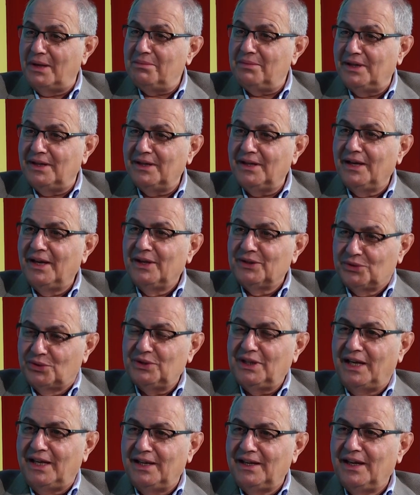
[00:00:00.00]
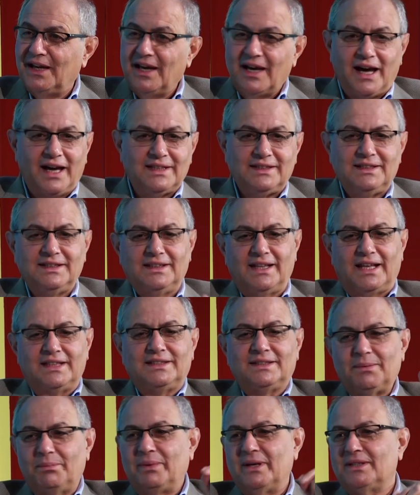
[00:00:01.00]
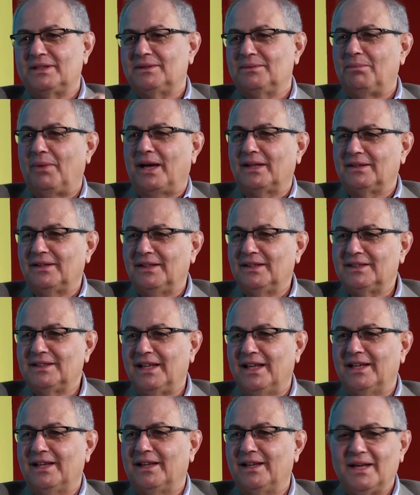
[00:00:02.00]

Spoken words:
baby today, I see that's the best model. It's like